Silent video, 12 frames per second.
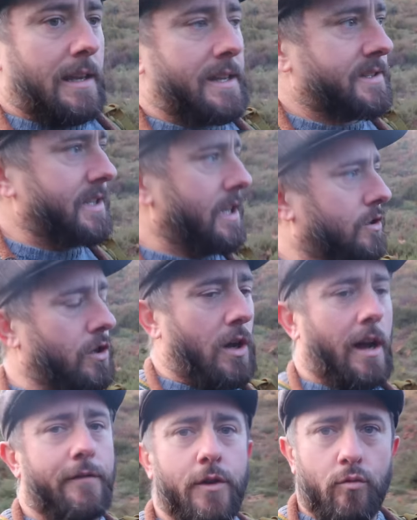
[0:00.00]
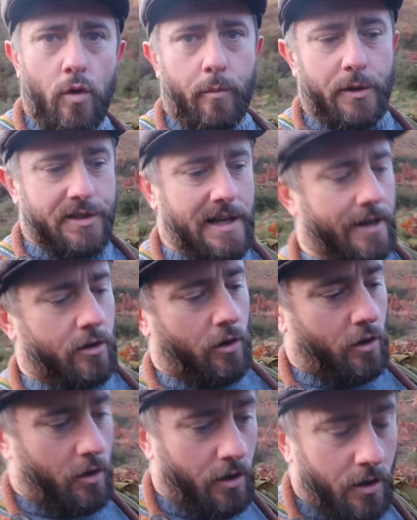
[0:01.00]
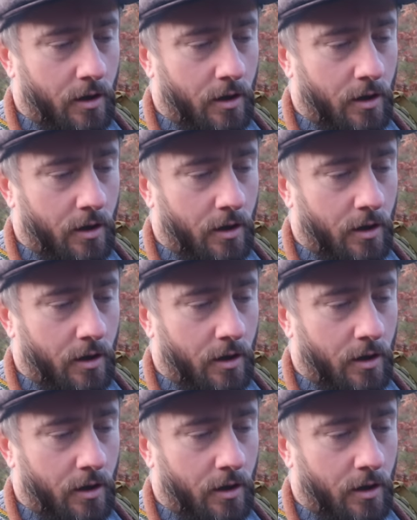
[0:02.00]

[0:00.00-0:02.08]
Let's say you don't have the rubble sack or